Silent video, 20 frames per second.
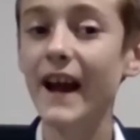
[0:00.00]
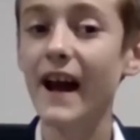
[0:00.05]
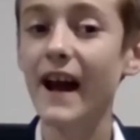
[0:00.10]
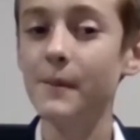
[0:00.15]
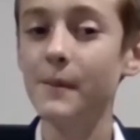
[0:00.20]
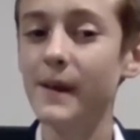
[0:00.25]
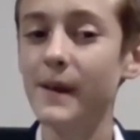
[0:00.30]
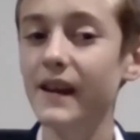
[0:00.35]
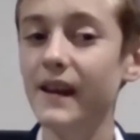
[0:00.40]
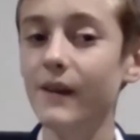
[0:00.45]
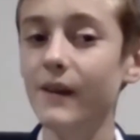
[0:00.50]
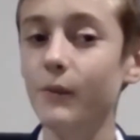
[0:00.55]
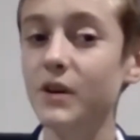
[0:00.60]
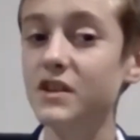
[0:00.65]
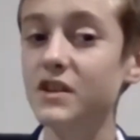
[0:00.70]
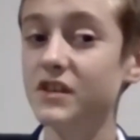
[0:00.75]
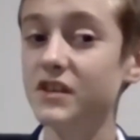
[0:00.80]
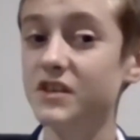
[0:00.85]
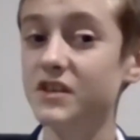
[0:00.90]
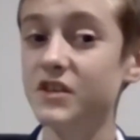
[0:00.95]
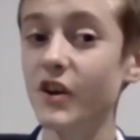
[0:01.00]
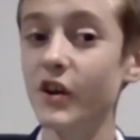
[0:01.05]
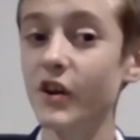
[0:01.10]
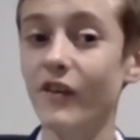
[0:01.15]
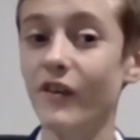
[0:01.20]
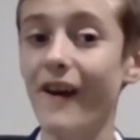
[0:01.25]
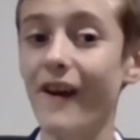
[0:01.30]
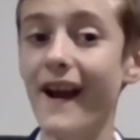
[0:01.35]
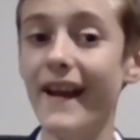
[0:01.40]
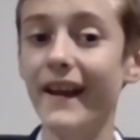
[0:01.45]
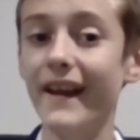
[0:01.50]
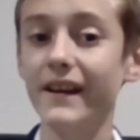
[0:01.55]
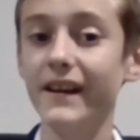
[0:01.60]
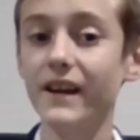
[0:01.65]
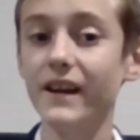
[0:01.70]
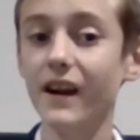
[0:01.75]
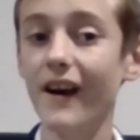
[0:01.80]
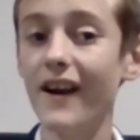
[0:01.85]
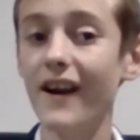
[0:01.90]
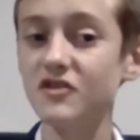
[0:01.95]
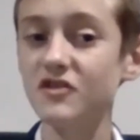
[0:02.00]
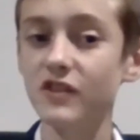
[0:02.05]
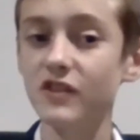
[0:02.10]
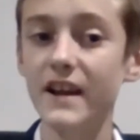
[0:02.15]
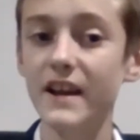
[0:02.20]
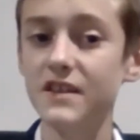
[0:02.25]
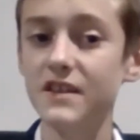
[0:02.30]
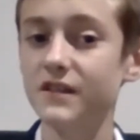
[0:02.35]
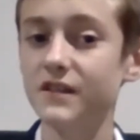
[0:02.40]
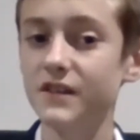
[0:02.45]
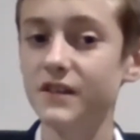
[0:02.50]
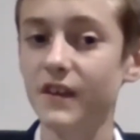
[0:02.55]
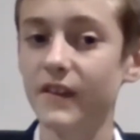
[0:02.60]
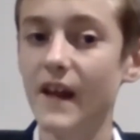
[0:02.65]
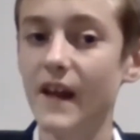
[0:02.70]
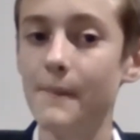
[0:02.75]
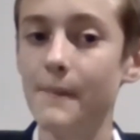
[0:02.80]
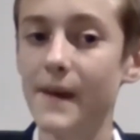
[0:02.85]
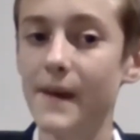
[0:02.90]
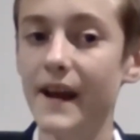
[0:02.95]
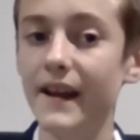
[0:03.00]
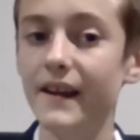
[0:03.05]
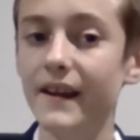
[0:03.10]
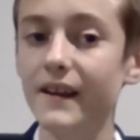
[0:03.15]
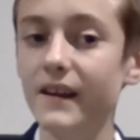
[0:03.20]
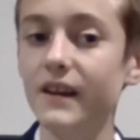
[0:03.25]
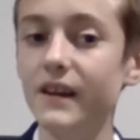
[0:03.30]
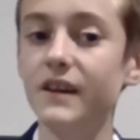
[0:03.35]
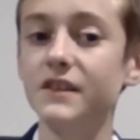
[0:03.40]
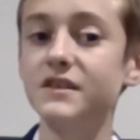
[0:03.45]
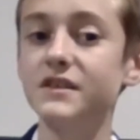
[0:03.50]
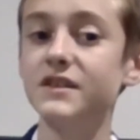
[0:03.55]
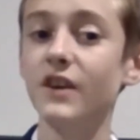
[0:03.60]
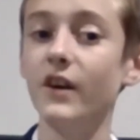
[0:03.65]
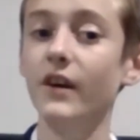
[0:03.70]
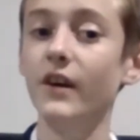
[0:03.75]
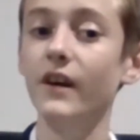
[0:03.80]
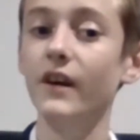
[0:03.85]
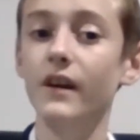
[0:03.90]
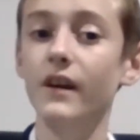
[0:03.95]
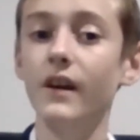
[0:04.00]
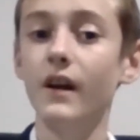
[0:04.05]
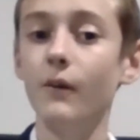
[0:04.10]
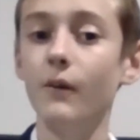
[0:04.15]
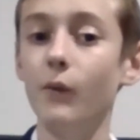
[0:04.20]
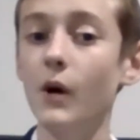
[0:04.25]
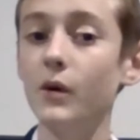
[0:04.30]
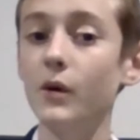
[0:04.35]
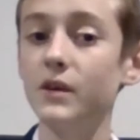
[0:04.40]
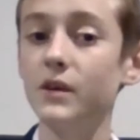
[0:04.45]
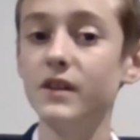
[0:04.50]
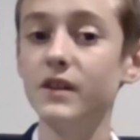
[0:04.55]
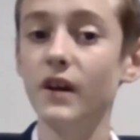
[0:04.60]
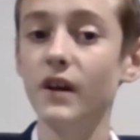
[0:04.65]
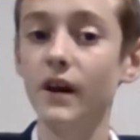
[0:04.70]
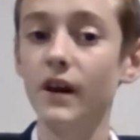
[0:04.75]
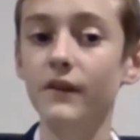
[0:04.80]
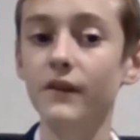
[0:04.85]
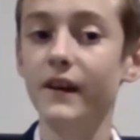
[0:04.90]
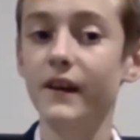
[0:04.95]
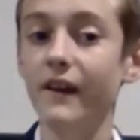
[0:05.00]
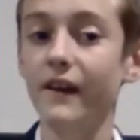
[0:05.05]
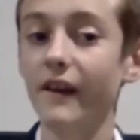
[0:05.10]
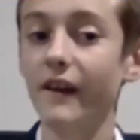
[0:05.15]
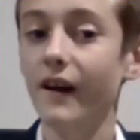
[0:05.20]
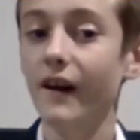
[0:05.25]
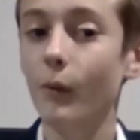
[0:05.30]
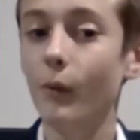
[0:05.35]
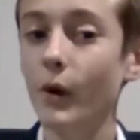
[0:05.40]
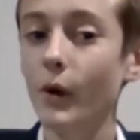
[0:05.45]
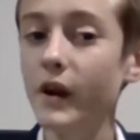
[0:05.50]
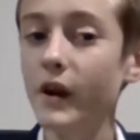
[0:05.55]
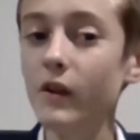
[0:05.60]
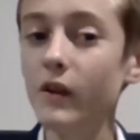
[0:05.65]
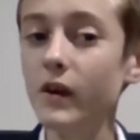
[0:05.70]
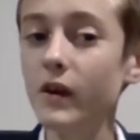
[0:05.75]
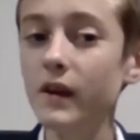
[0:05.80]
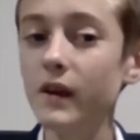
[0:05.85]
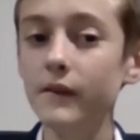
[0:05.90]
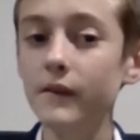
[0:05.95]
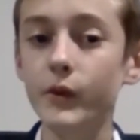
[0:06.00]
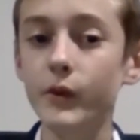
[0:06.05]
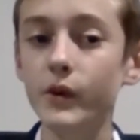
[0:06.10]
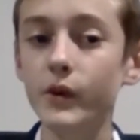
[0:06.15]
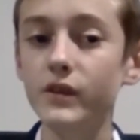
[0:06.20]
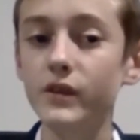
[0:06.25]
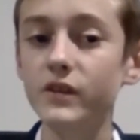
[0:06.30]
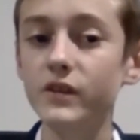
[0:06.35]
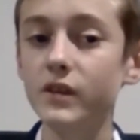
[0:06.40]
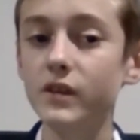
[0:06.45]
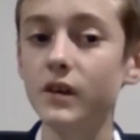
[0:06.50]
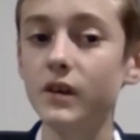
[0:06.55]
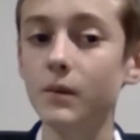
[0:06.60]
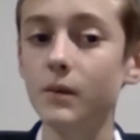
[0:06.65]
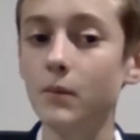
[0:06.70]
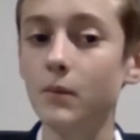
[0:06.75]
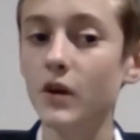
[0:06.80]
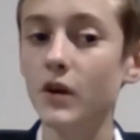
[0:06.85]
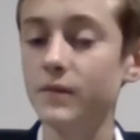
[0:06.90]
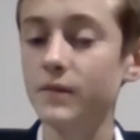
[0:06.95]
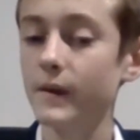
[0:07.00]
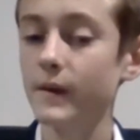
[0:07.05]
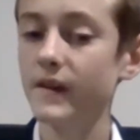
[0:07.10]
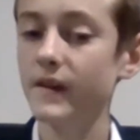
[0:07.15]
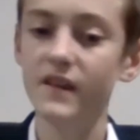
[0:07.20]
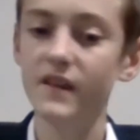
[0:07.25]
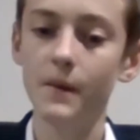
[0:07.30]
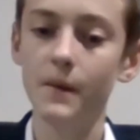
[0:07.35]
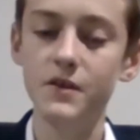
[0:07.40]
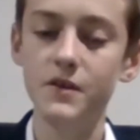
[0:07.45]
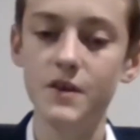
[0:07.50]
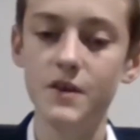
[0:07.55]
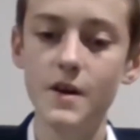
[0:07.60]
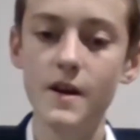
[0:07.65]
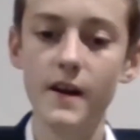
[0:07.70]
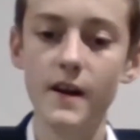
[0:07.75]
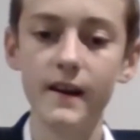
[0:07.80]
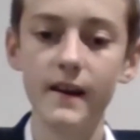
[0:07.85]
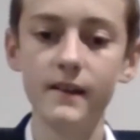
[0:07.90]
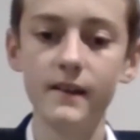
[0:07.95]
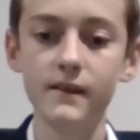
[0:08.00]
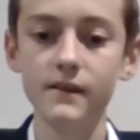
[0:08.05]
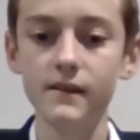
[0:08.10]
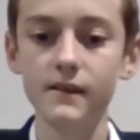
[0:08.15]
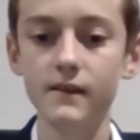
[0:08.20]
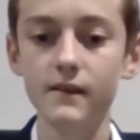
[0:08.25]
Academy, which is so great. Congratulations on that, mate. So well deserved. What are you looking forward to most with this opportunity?